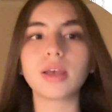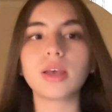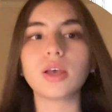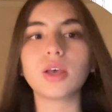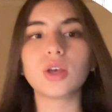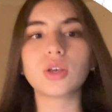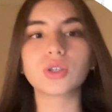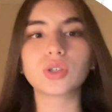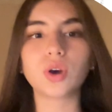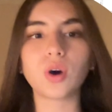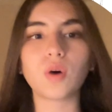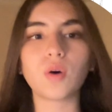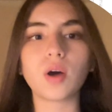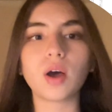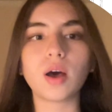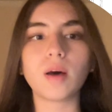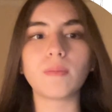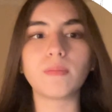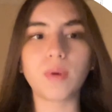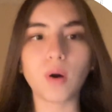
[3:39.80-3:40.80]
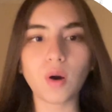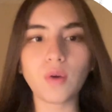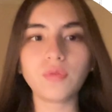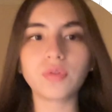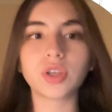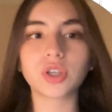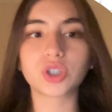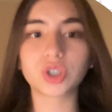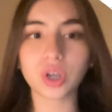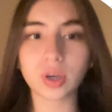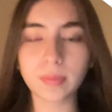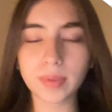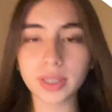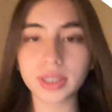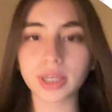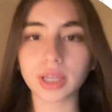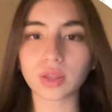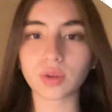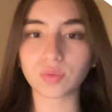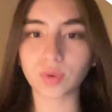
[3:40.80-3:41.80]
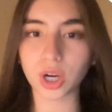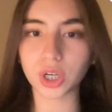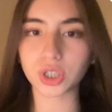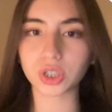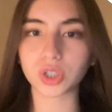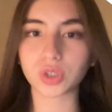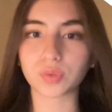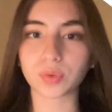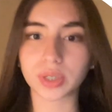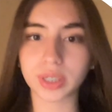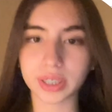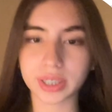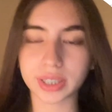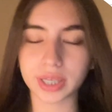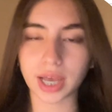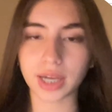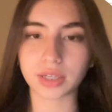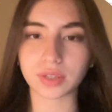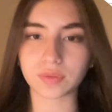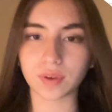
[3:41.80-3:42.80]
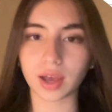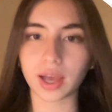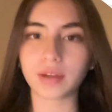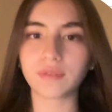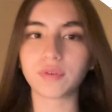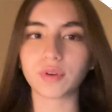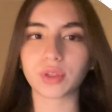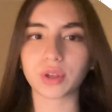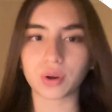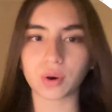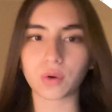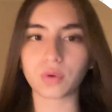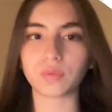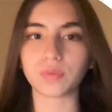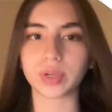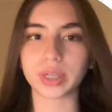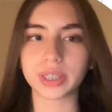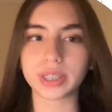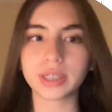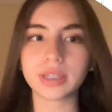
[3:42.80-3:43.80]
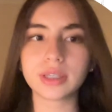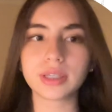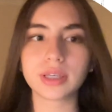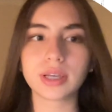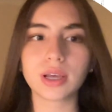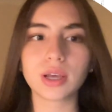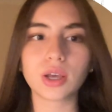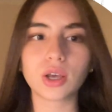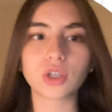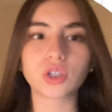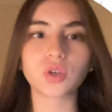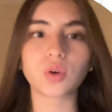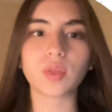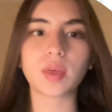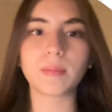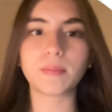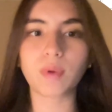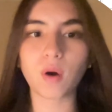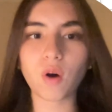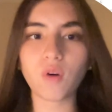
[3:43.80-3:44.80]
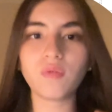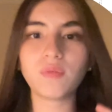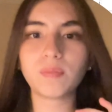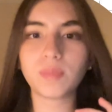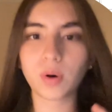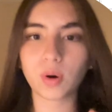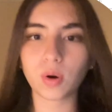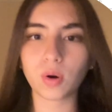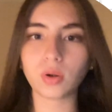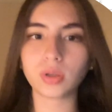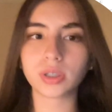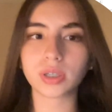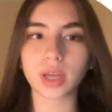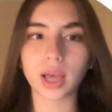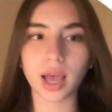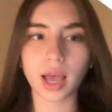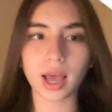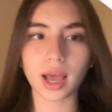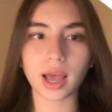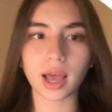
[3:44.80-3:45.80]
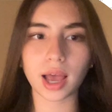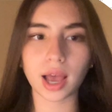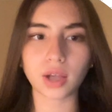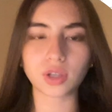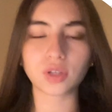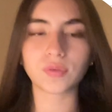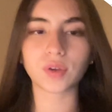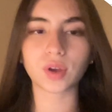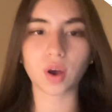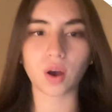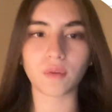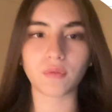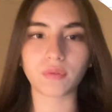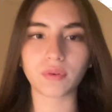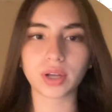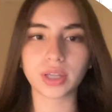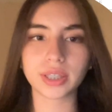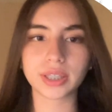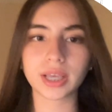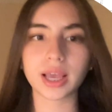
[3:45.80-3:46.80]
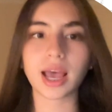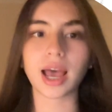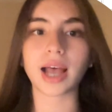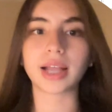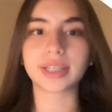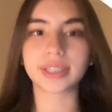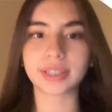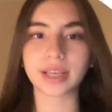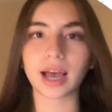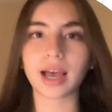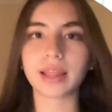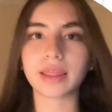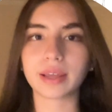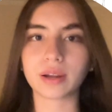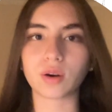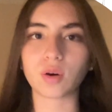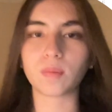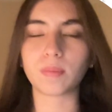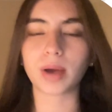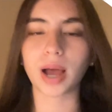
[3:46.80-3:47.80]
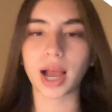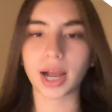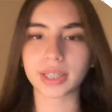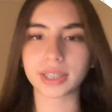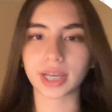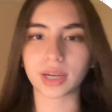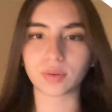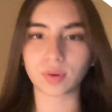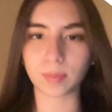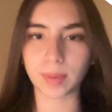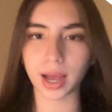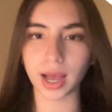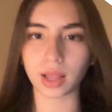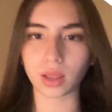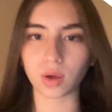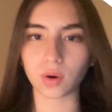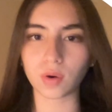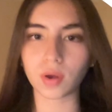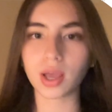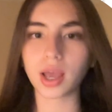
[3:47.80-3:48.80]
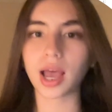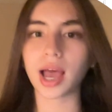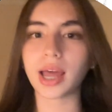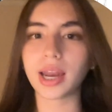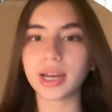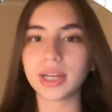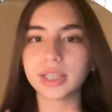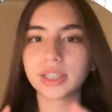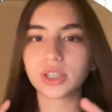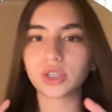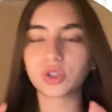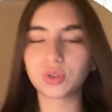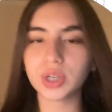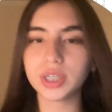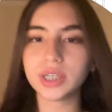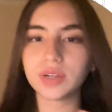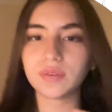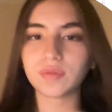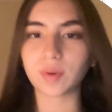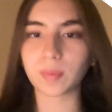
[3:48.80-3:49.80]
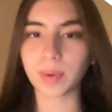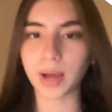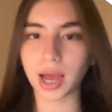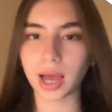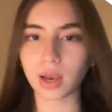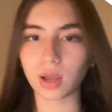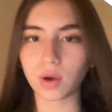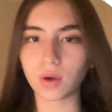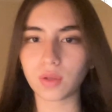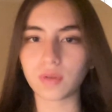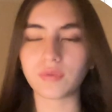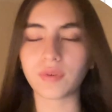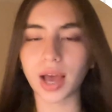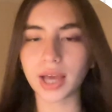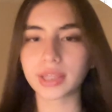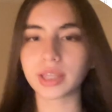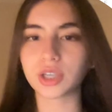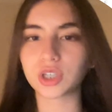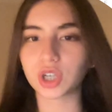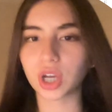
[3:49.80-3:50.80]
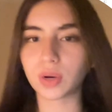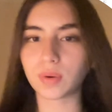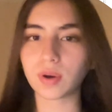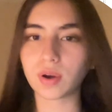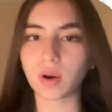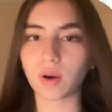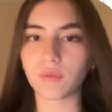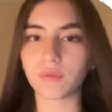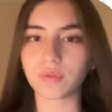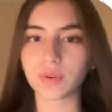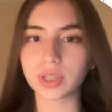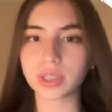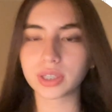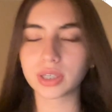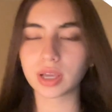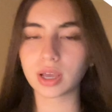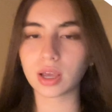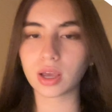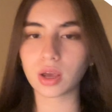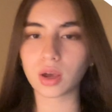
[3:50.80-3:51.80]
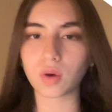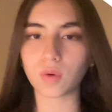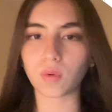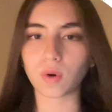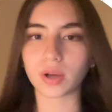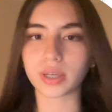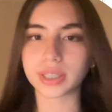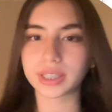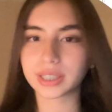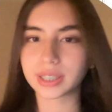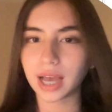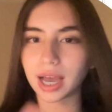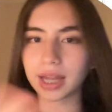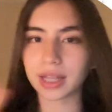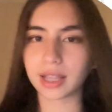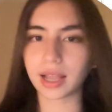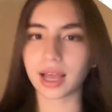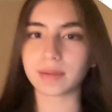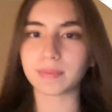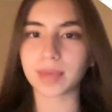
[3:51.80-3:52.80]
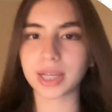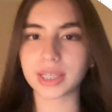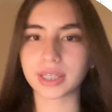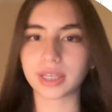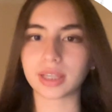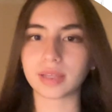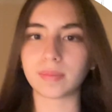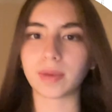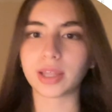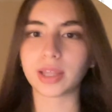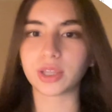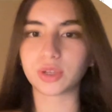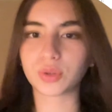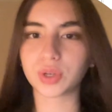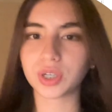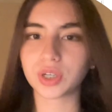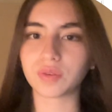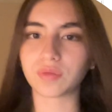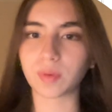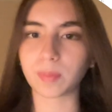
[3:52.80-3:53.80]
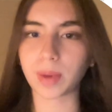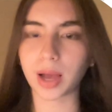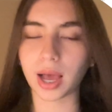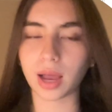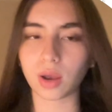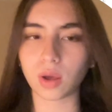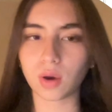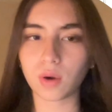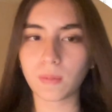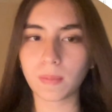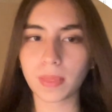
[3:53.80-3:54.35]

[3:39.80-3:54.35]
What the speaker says: So both the Germans and the Russians were dissatisfied for their own reasons. So they both pulled out of the conference and signed their own pact at Rapallo. And it is the Treaty of Rapallo, the fact that the Genoa Conference was sidelined basically by the Treaty of Rapallo,